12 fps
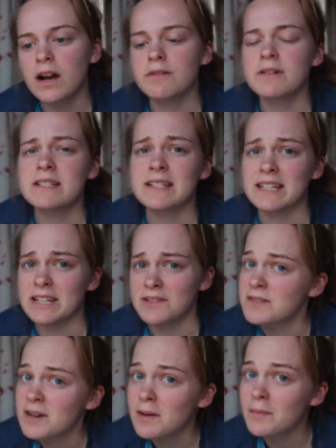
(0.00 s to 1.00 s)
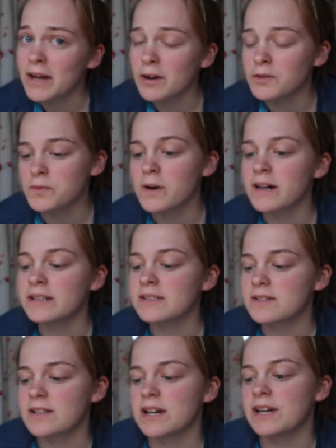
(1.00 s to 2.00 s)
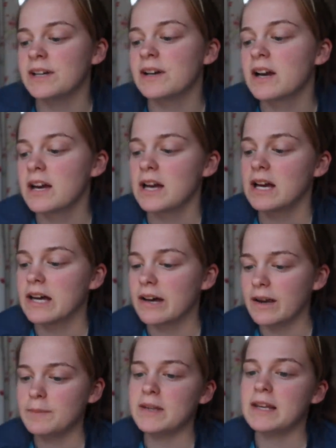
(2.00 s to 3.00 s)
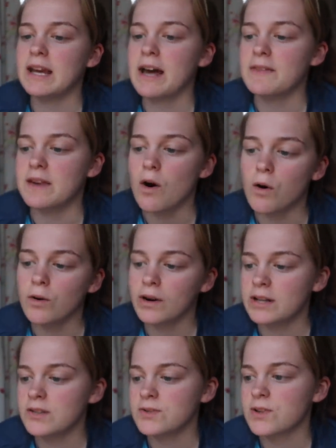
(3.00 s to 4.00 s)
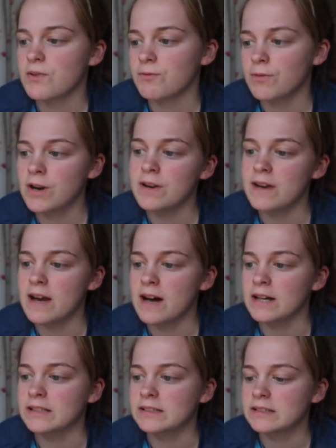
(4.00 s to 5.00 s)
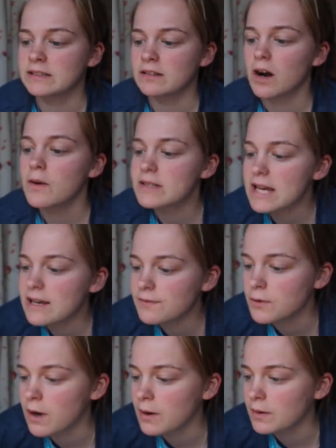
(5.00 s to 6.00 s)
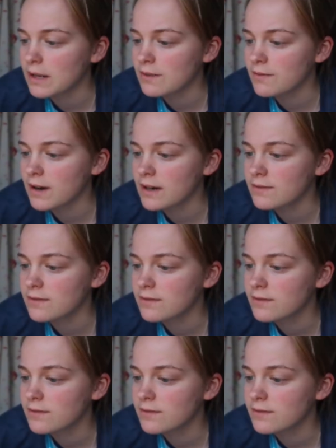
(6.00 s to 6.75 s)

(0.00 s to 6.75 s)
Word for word: I recently used up my old one, so I'm gonna get the orange Rhodia. Oh, it's A four, I want A five.